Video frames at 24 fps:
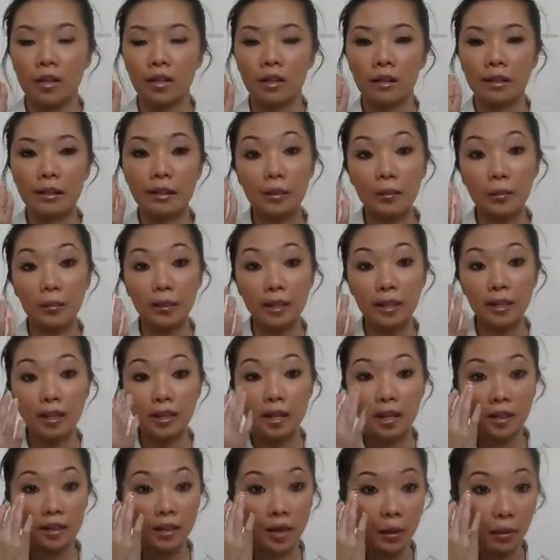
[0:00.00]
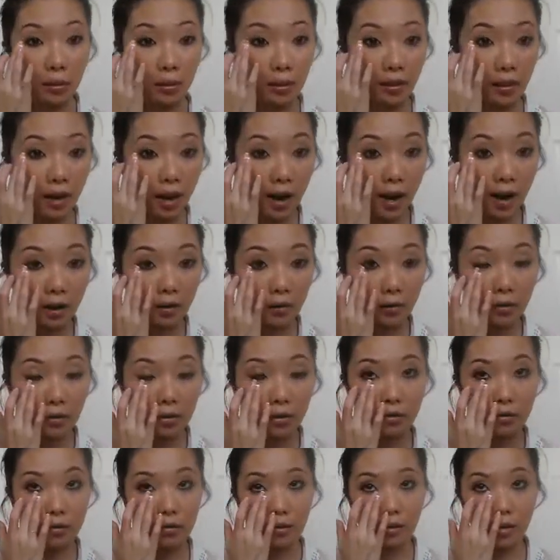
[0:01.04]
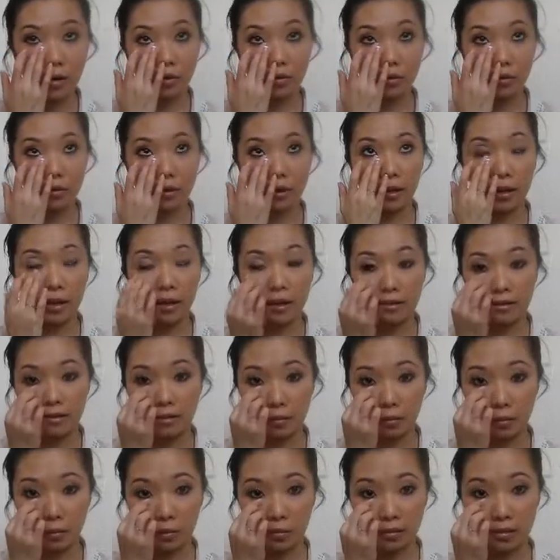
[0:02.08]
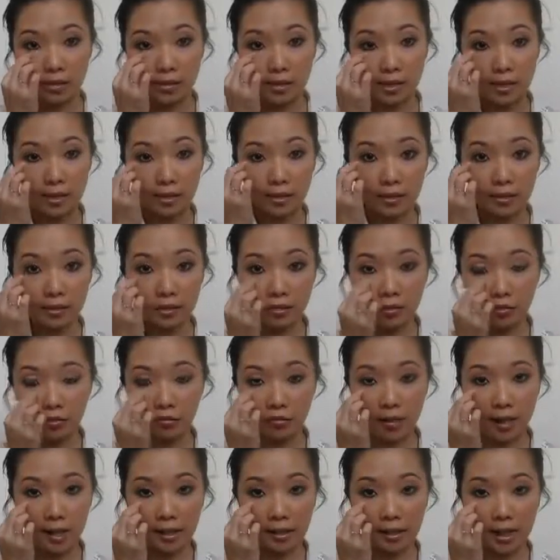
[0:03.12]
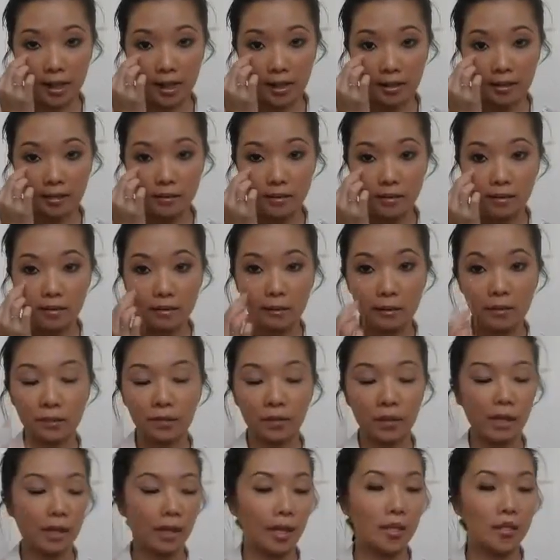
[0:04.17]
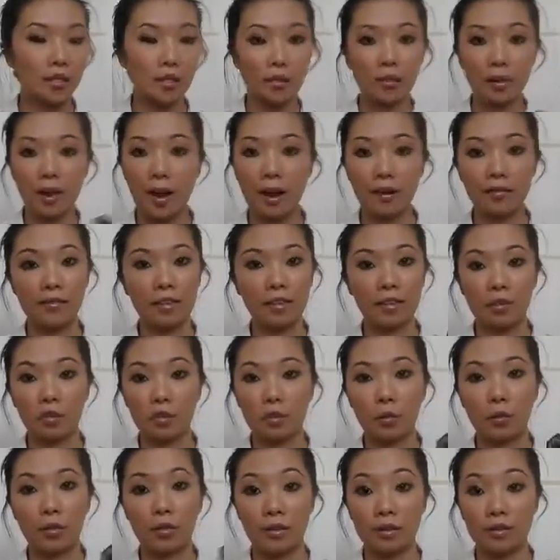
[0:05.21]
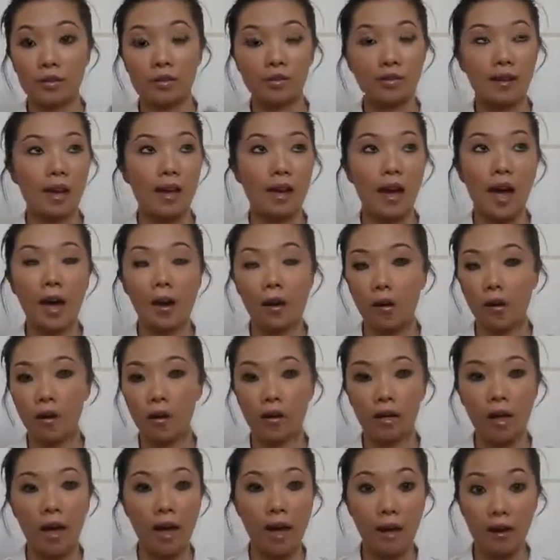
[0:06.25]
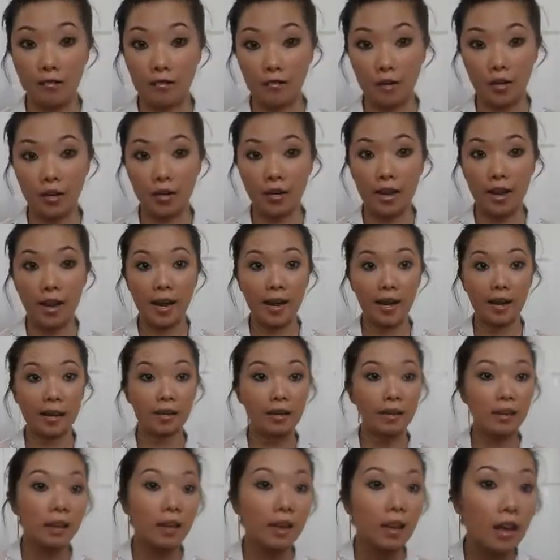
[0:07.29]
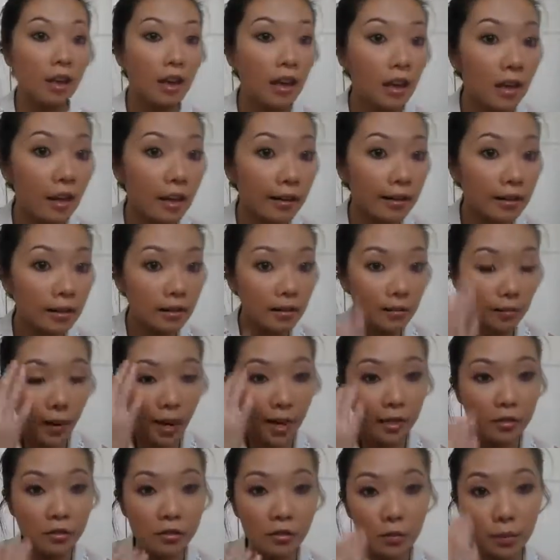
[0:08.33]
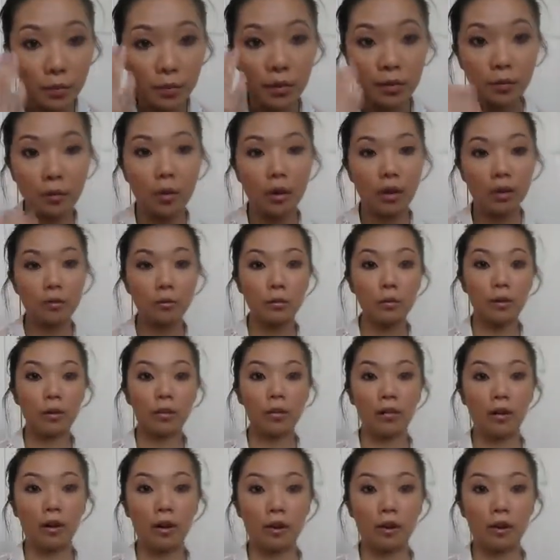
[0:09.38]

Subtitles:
liquidy that when I would use it under my eyes, it would sink into the fine lines, and I don't have the issue with this at all, ever. And it matches pretty well with